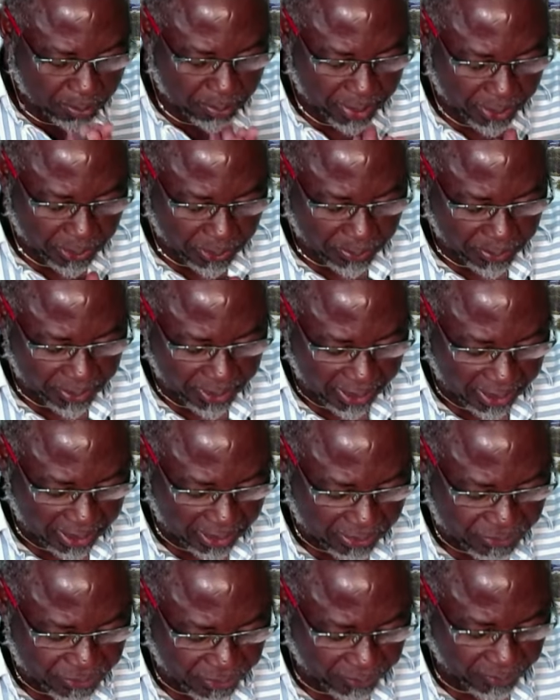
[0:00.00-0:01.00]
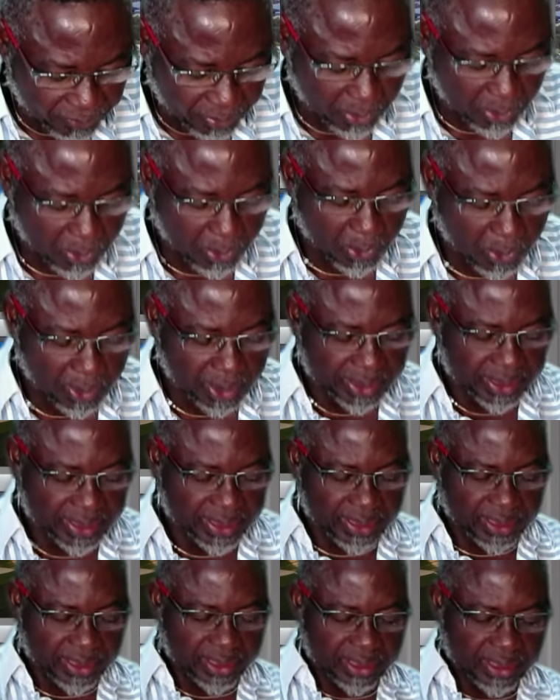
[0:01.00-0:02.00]
May you be highly favored.
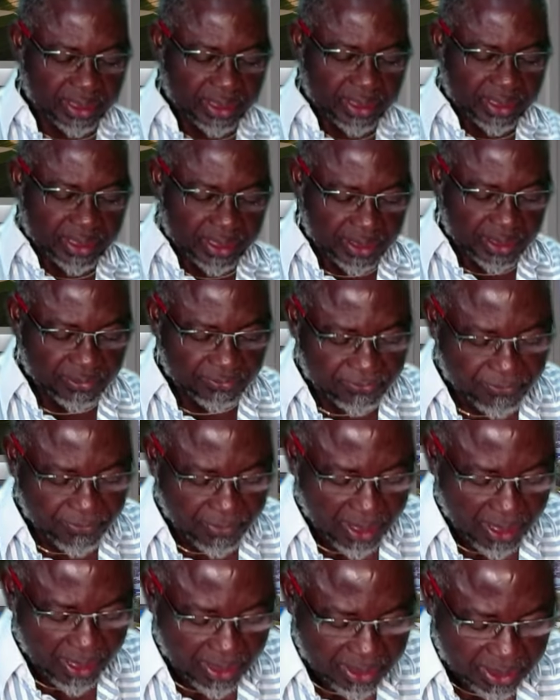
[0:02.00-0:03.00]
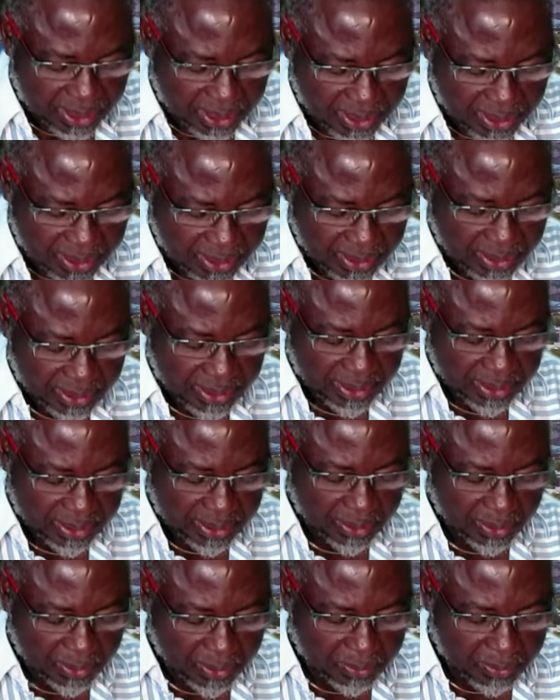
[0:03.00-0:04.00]
Lorient in France,
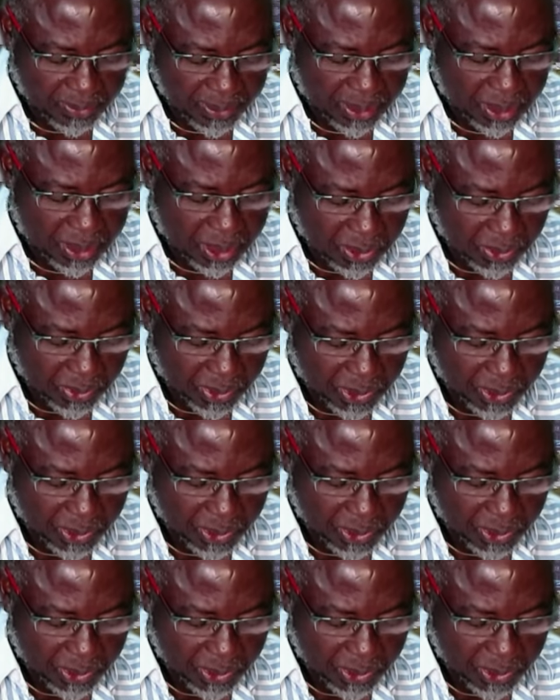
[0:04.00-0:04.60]
the Lord bless you.